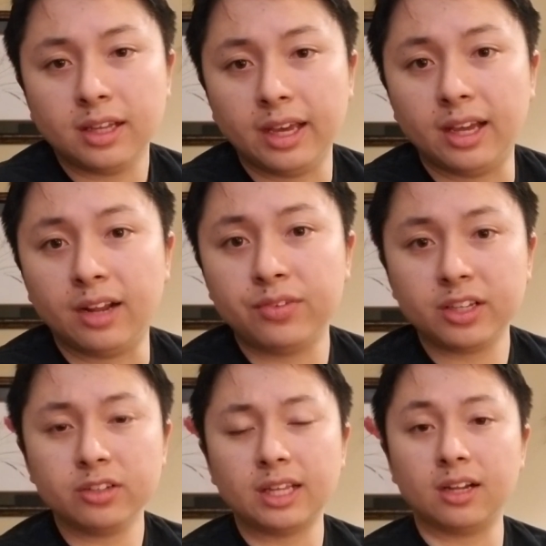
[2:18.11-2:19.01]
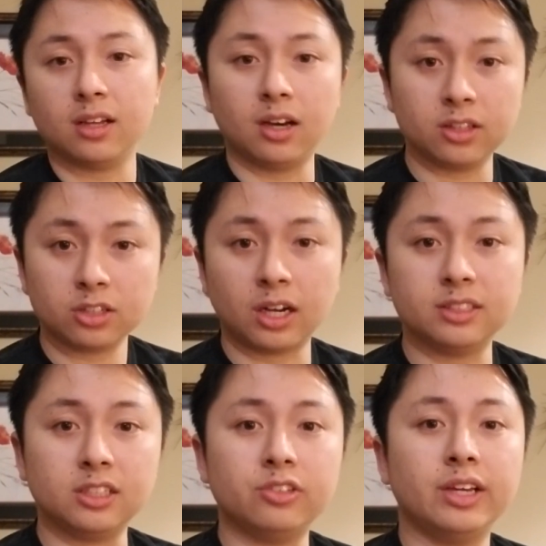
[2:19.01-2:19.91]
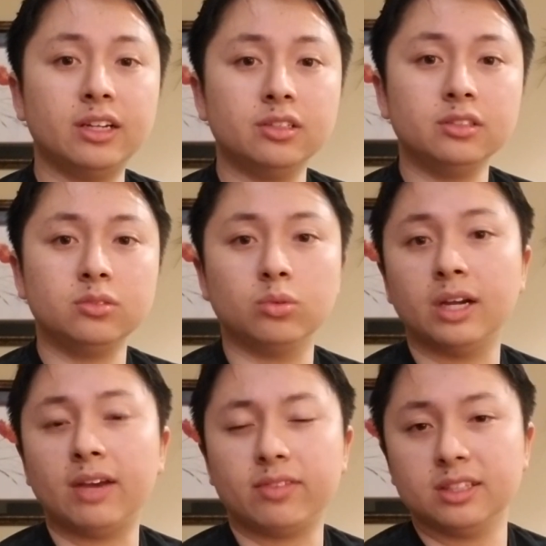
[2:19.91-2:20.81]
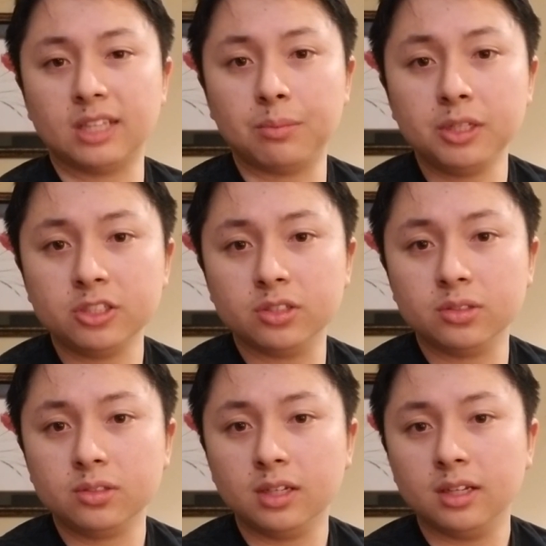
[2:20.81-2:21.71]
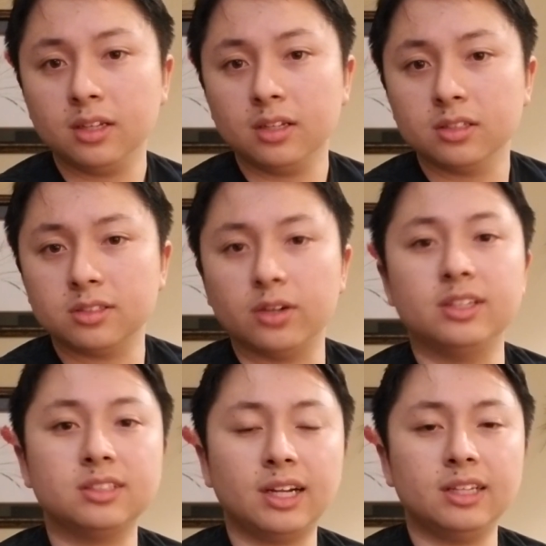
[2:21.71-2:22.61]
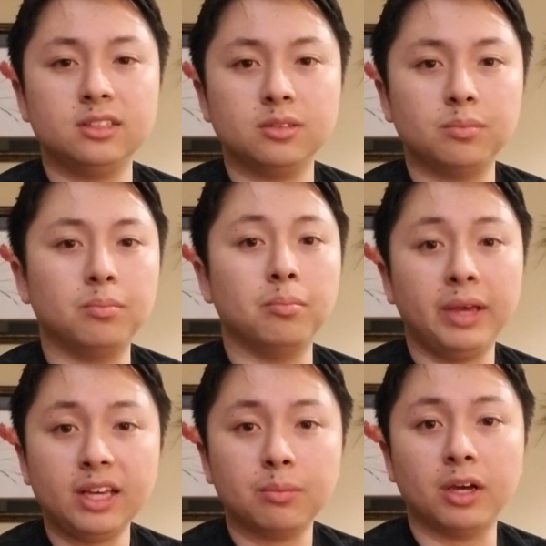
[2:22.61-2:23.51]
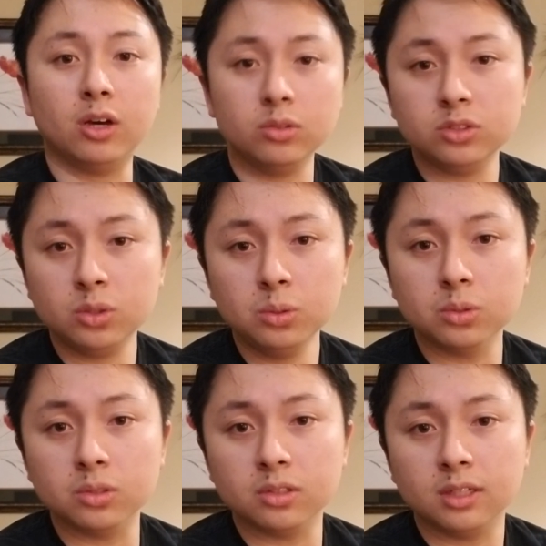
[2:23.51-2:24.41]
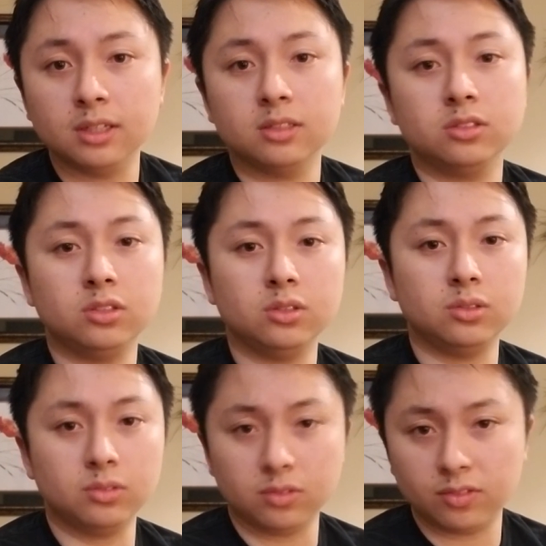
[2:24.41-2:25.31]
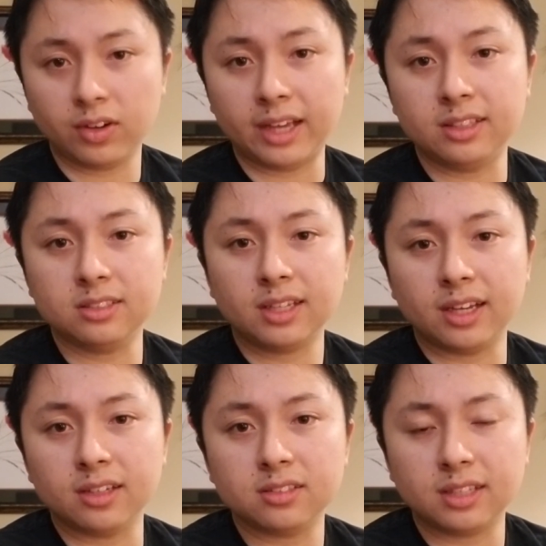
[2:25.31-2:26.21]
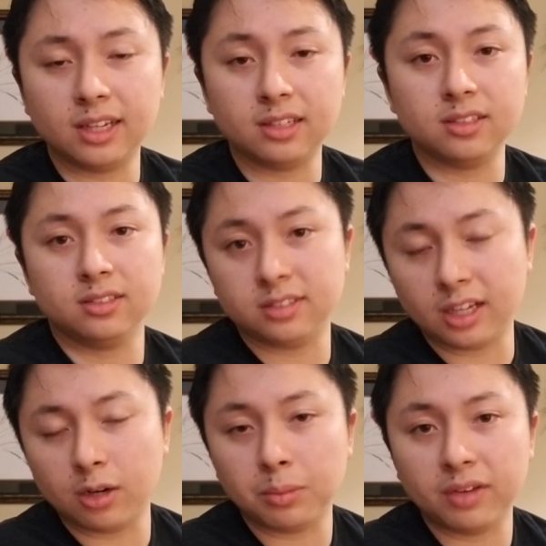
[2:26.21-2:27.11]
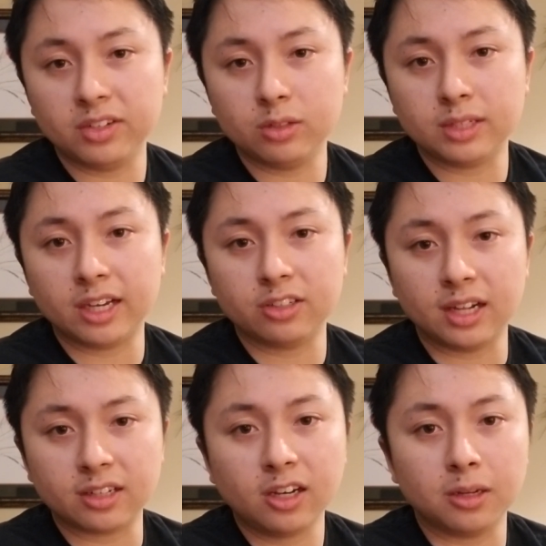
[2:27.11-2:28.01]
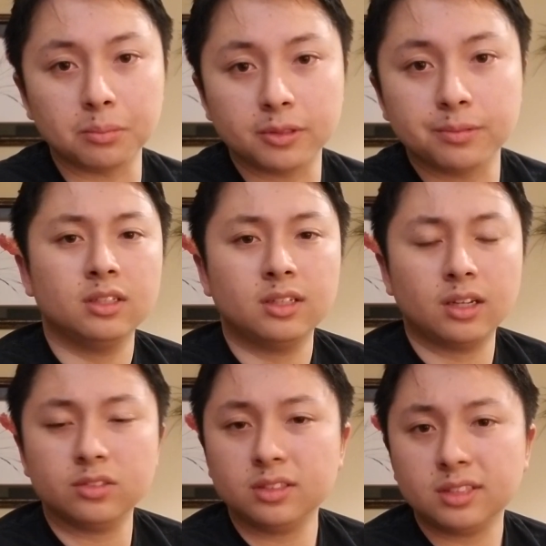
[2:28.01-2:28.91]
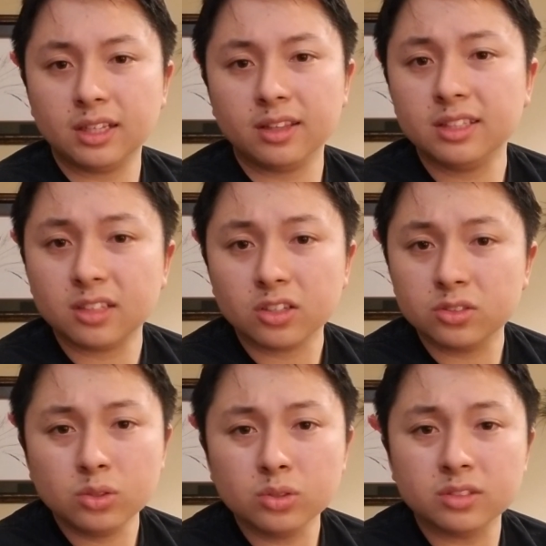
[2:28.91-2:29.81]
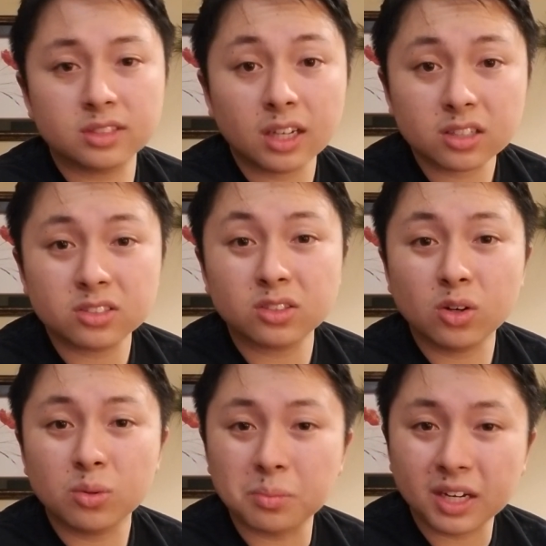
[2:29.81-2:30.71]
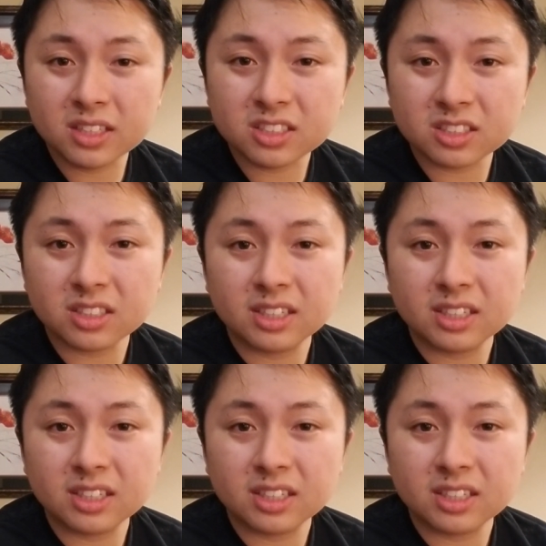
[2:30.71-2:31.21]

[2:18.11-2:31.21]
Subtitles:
And I figured that other content creators were having the same issue. So I decided to make my own tool to find these tags. And it's now myvideotagger.com. I was just thinking these other tools suck so much.